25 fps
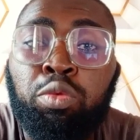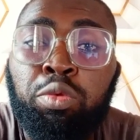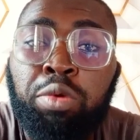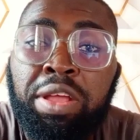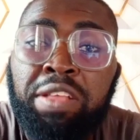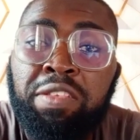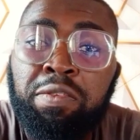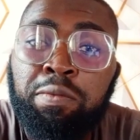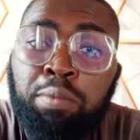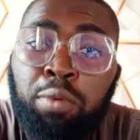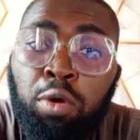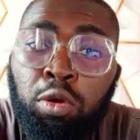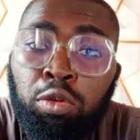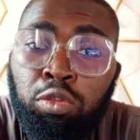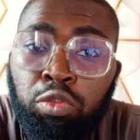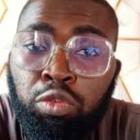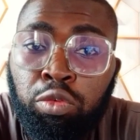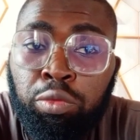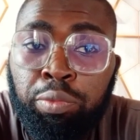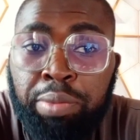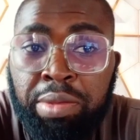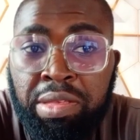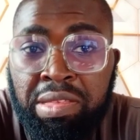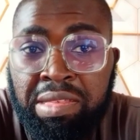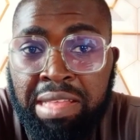to respond
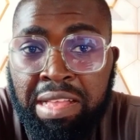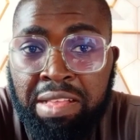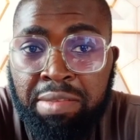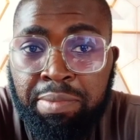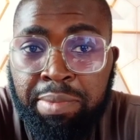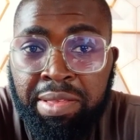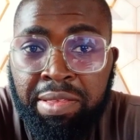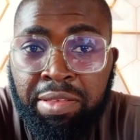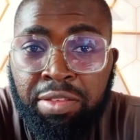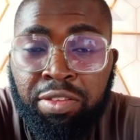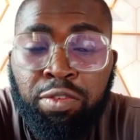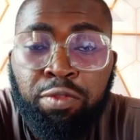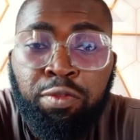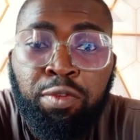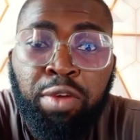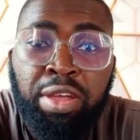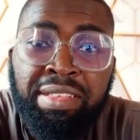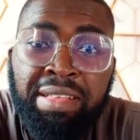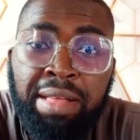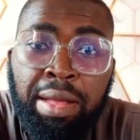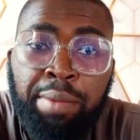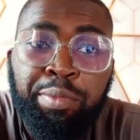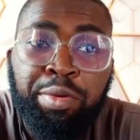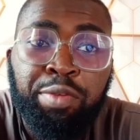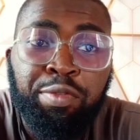to business messages. For
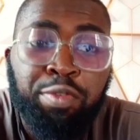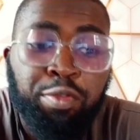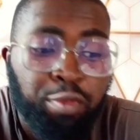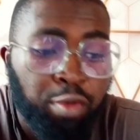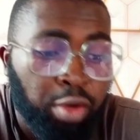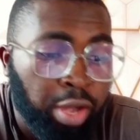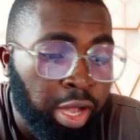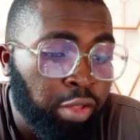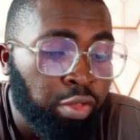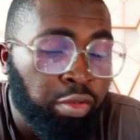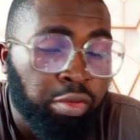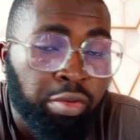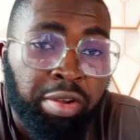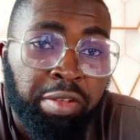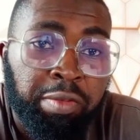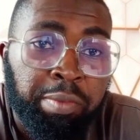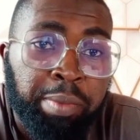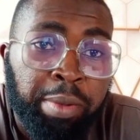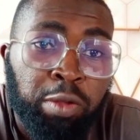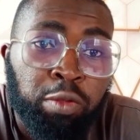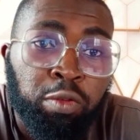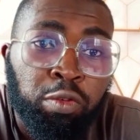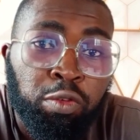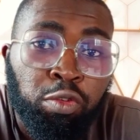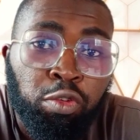example, if you forget to
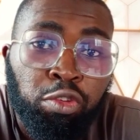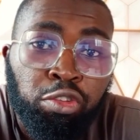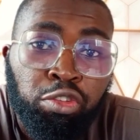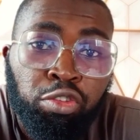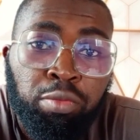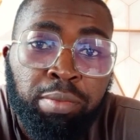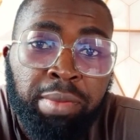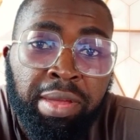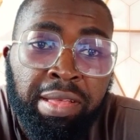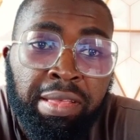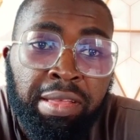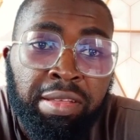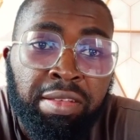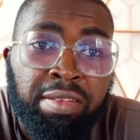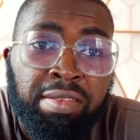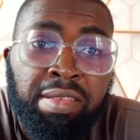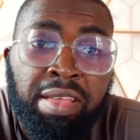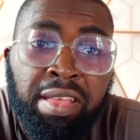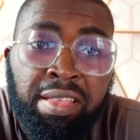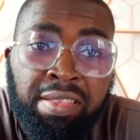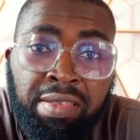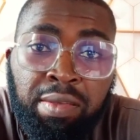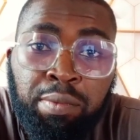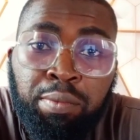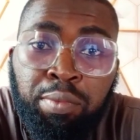respond to social messages,
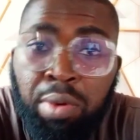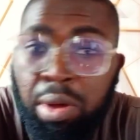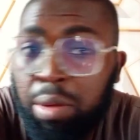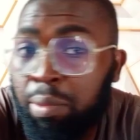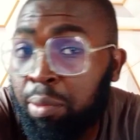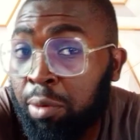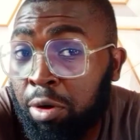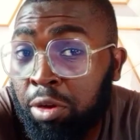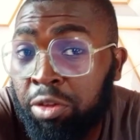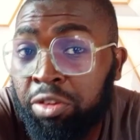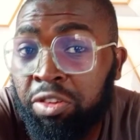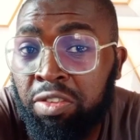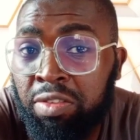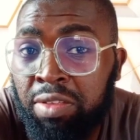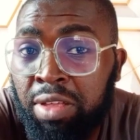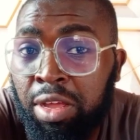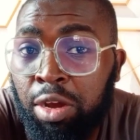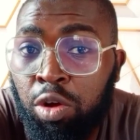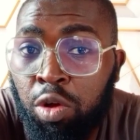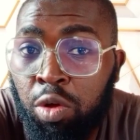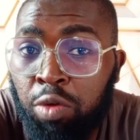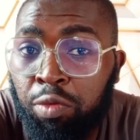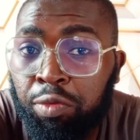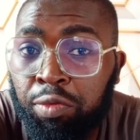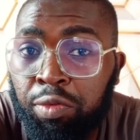a simple apology is
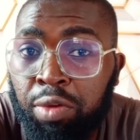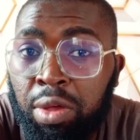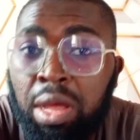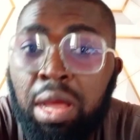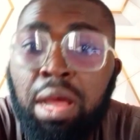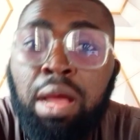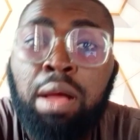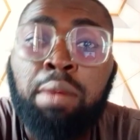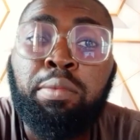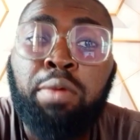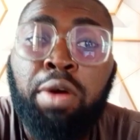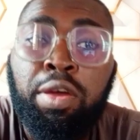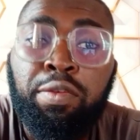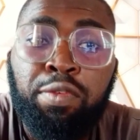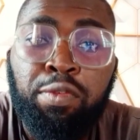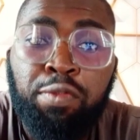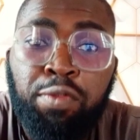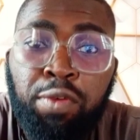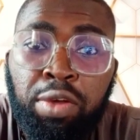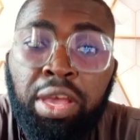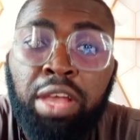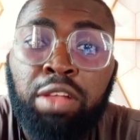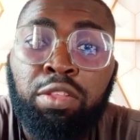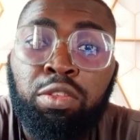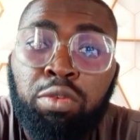enough. But if you
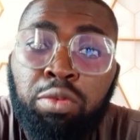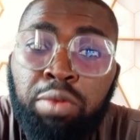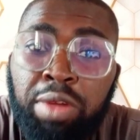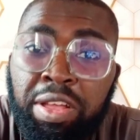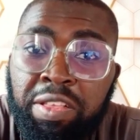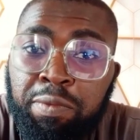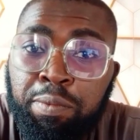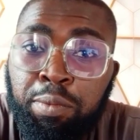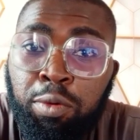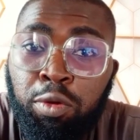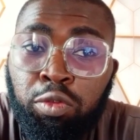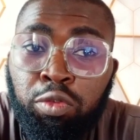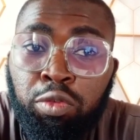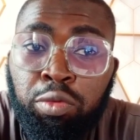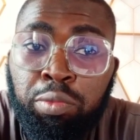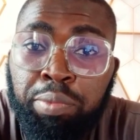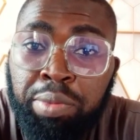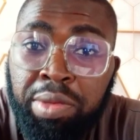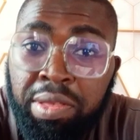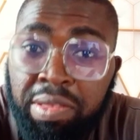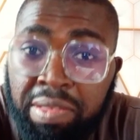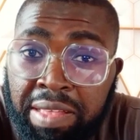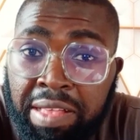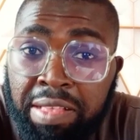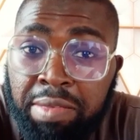forget to respond to
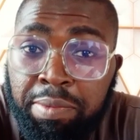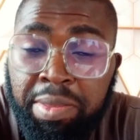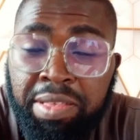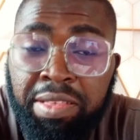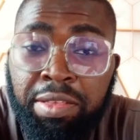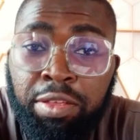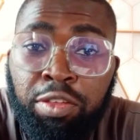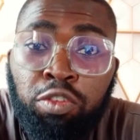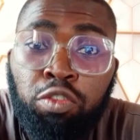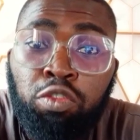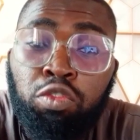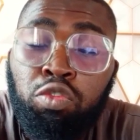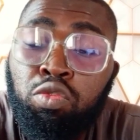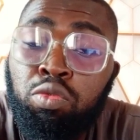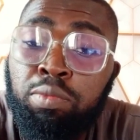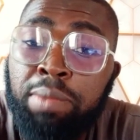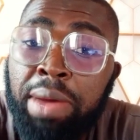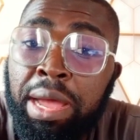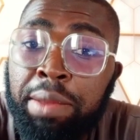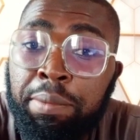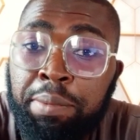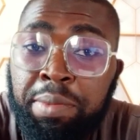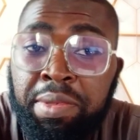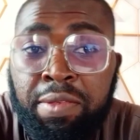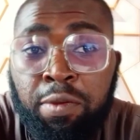business messages, you
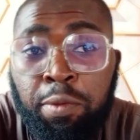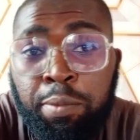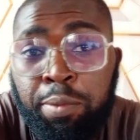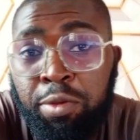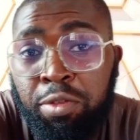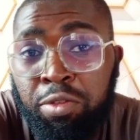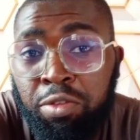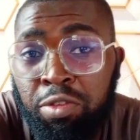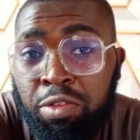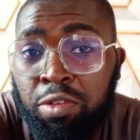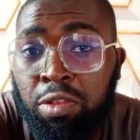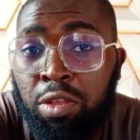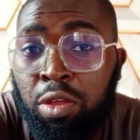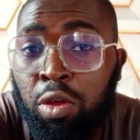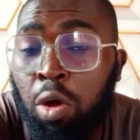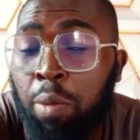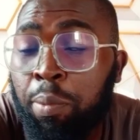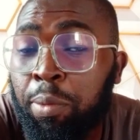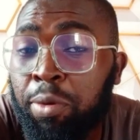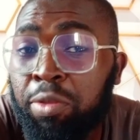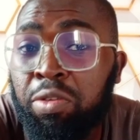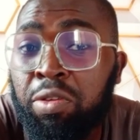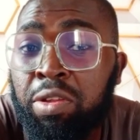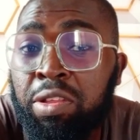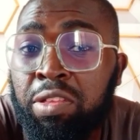might miss
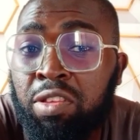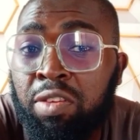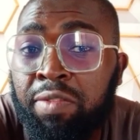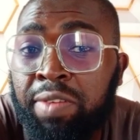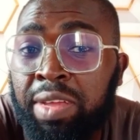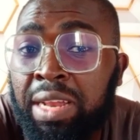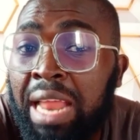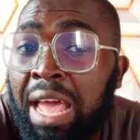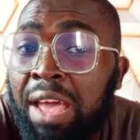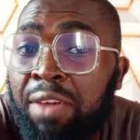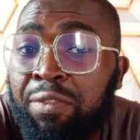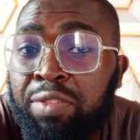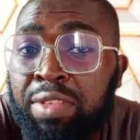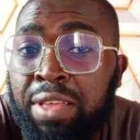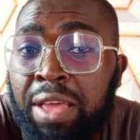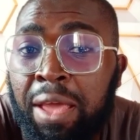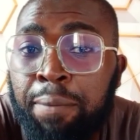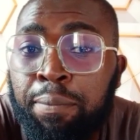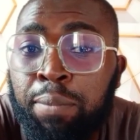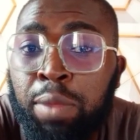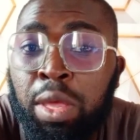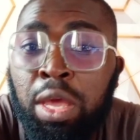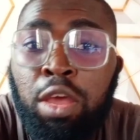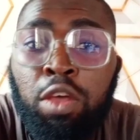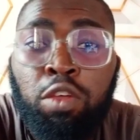opportunities of a
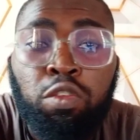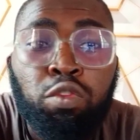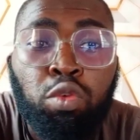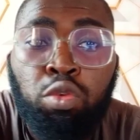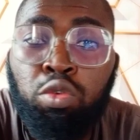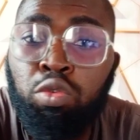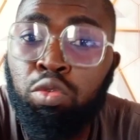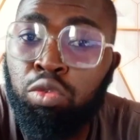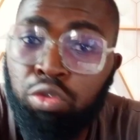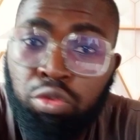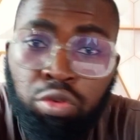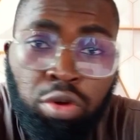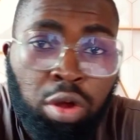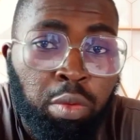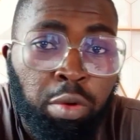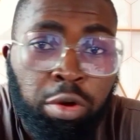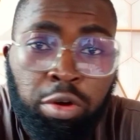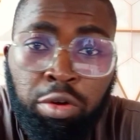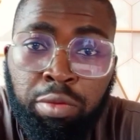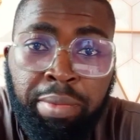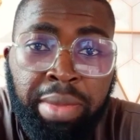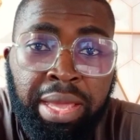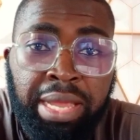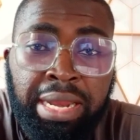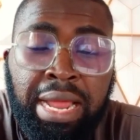lifetime. So you do not
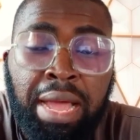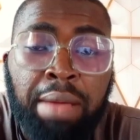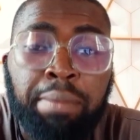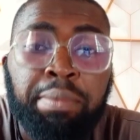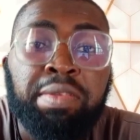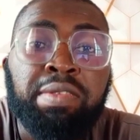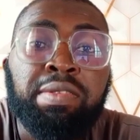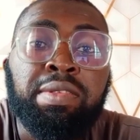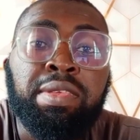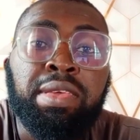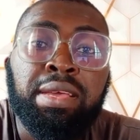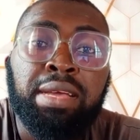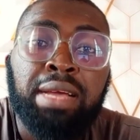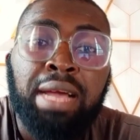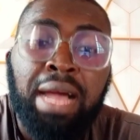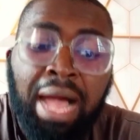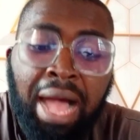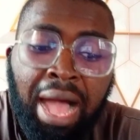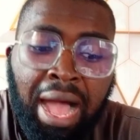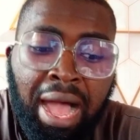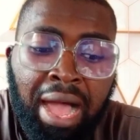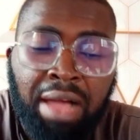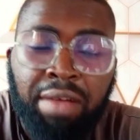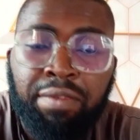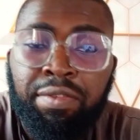want to make that mistake.
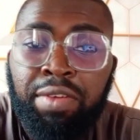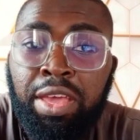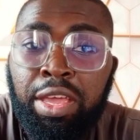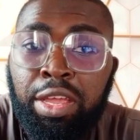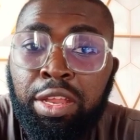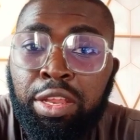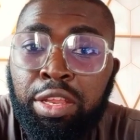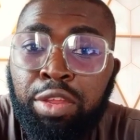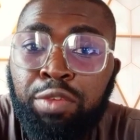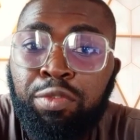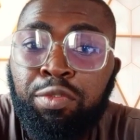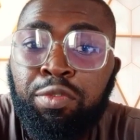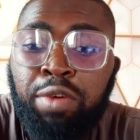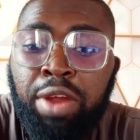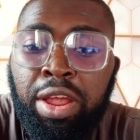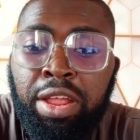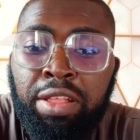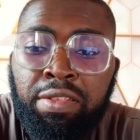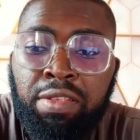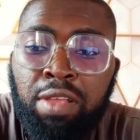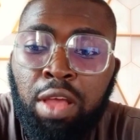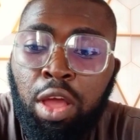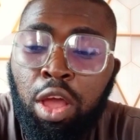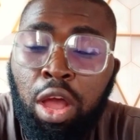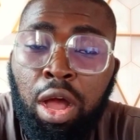Have a
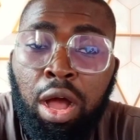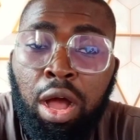different,